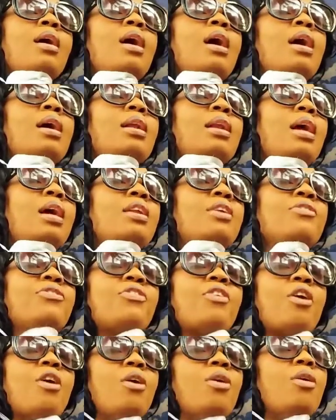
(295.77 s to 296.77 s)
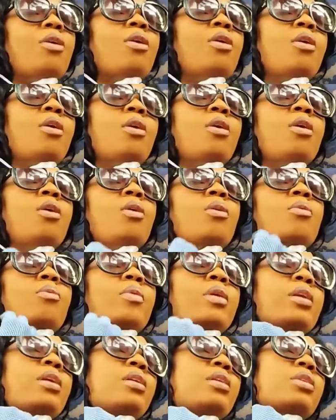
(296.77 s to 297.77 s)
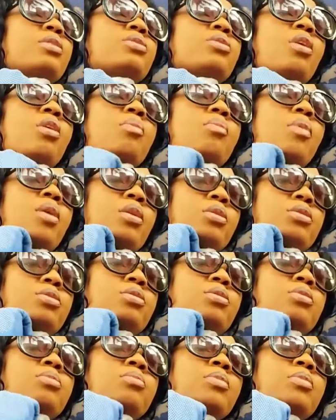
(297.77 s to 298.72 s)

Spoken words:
I'm glad it for. When they talk about,